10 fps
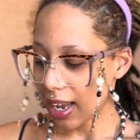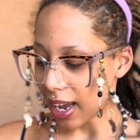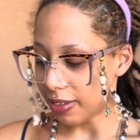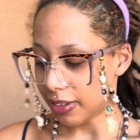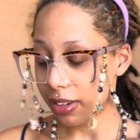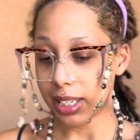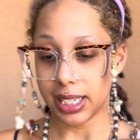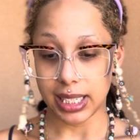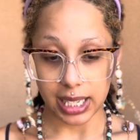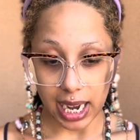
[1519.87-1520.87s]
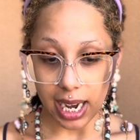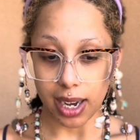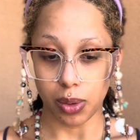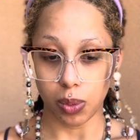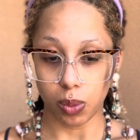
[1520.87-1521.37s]
I felt like,
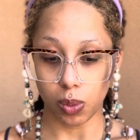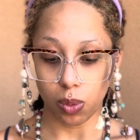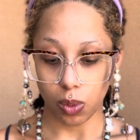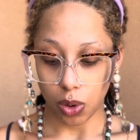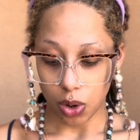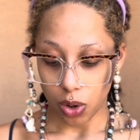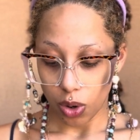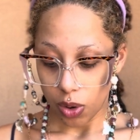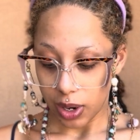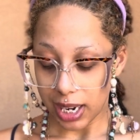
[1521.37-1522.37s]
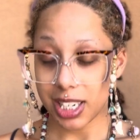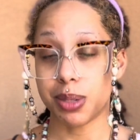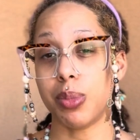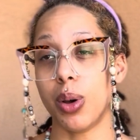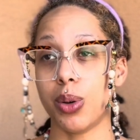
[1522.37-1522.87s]
yeah, it is
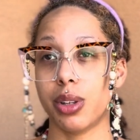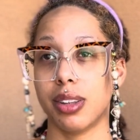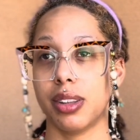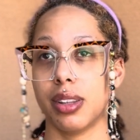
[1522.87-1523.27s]
both